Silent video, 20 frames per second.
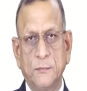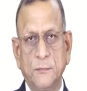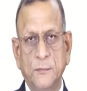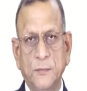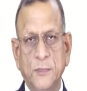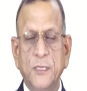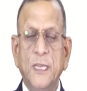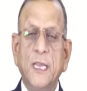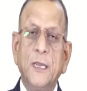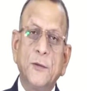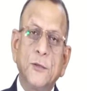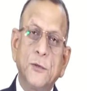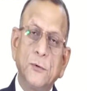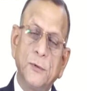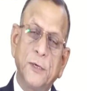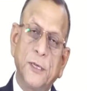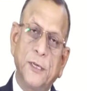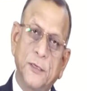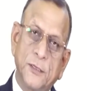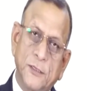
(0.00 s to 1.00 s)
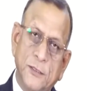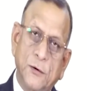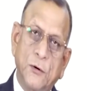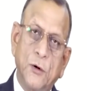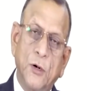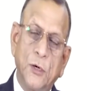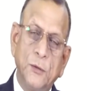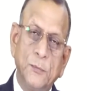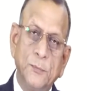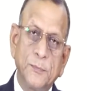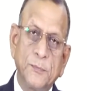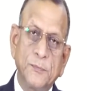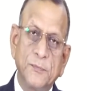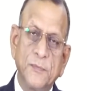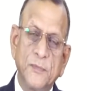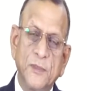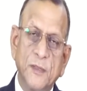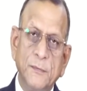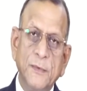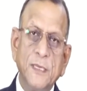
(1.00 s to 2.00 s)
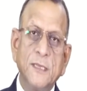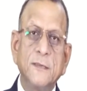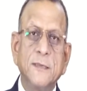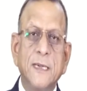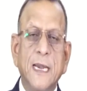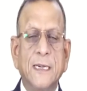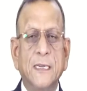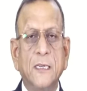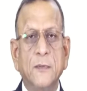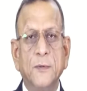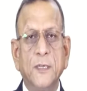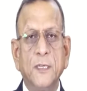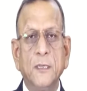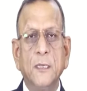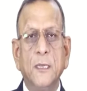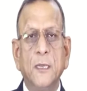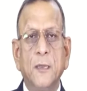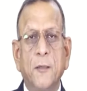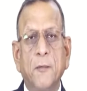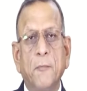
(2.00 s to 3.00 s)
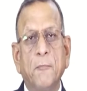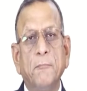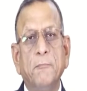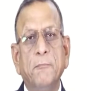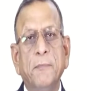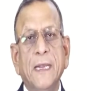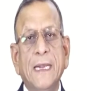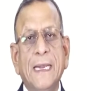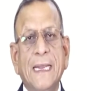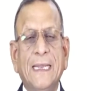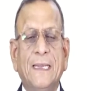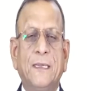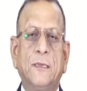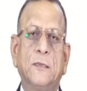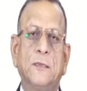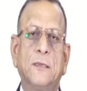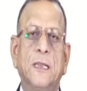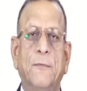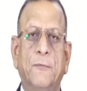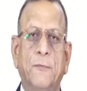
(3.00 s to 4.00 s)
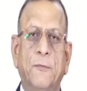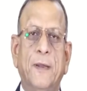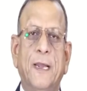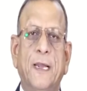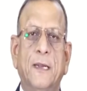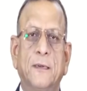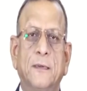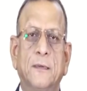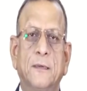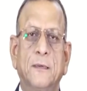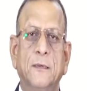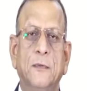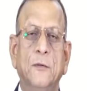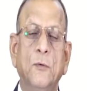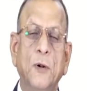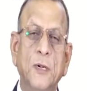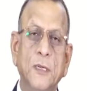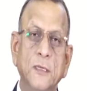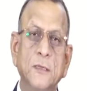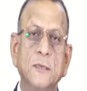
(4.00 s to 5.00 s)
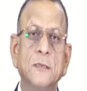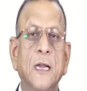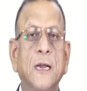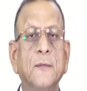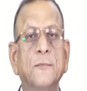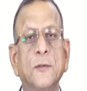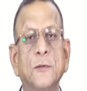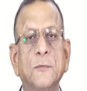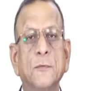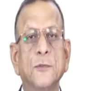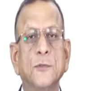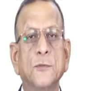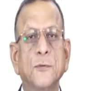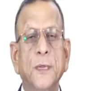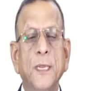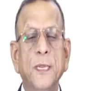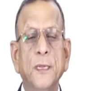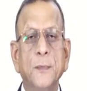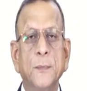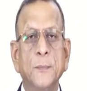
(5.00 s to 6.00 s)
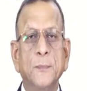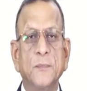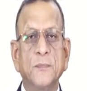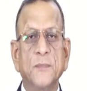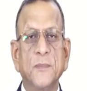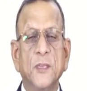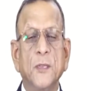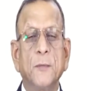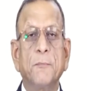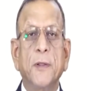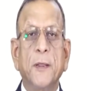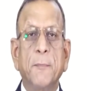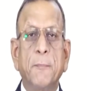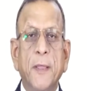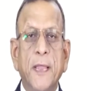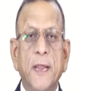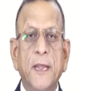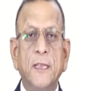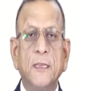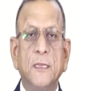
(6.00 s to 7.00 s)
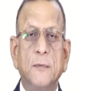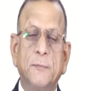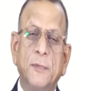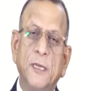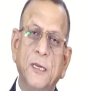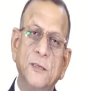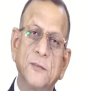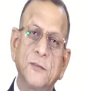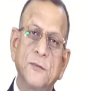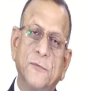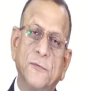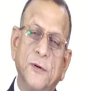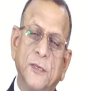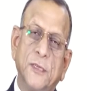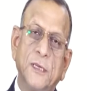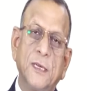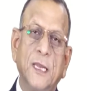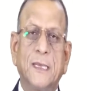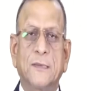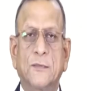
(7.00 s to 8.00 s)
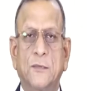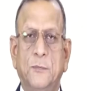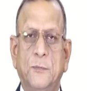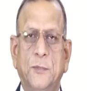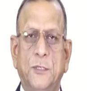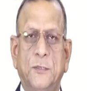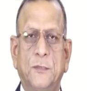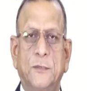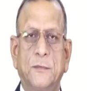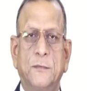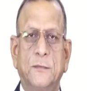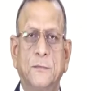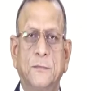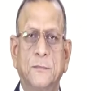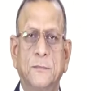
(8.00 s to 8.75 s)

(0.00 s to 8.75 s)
Say 2 decades ago, we started with billing software. What this software was doing? Preparing the bills the customers.